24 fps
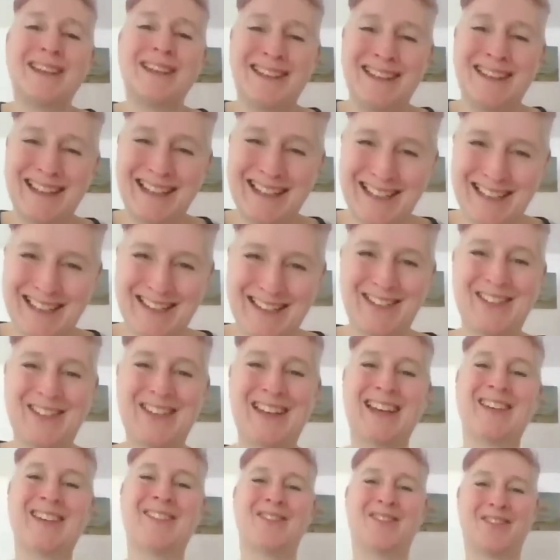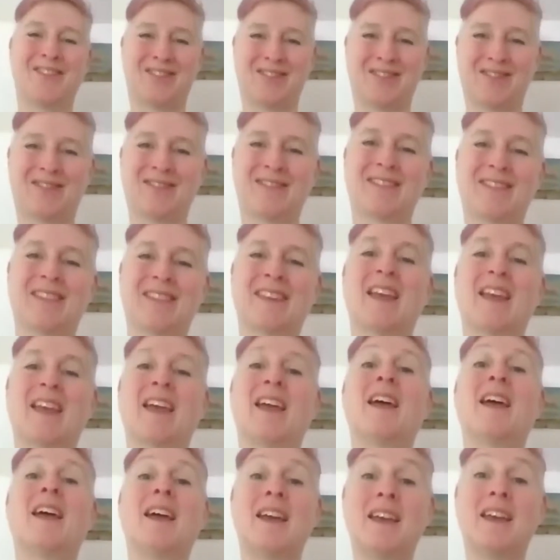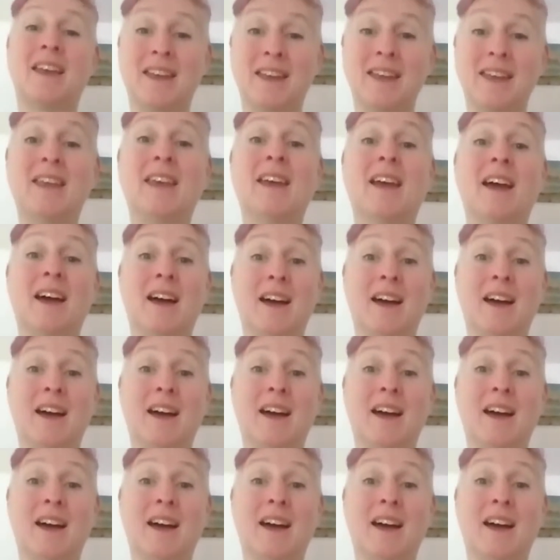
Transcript: and other professional research institutes.